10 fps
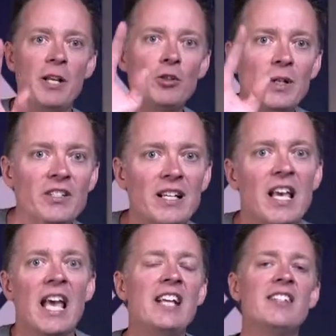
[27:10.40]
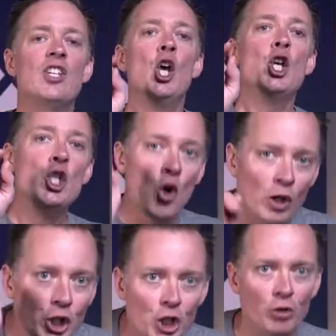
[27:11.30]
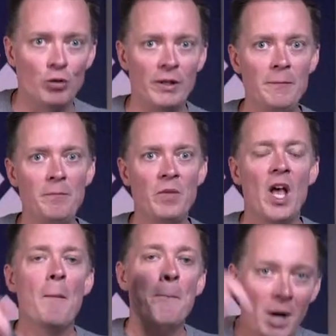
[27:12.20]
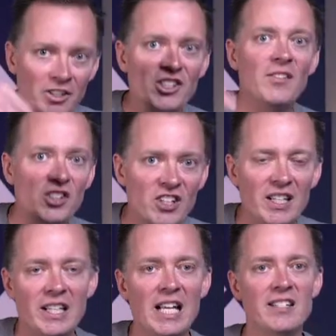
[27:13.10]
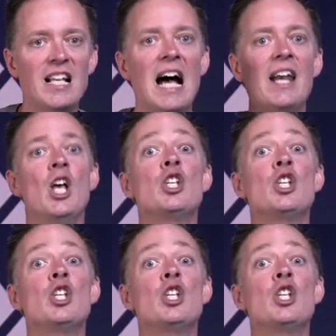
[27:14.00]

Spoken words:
Here's what he says. He says, your children must have sinned against God,